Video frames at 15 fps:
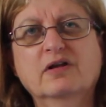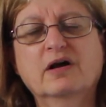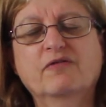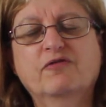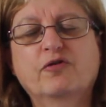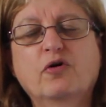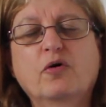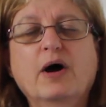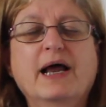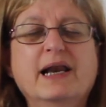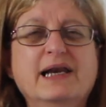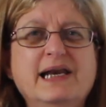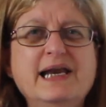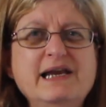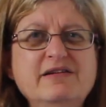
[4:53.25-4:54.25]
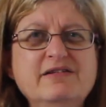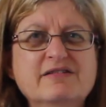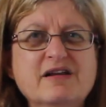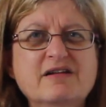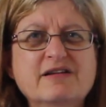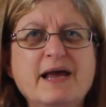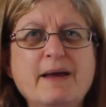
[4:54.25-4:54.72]
for at
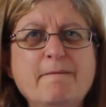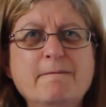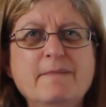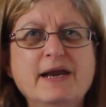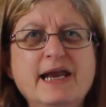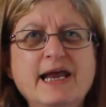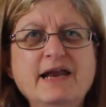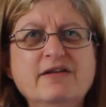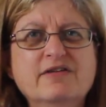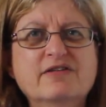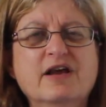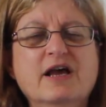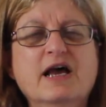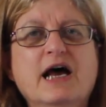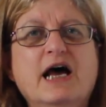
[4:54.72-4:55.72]
least 10 minutes,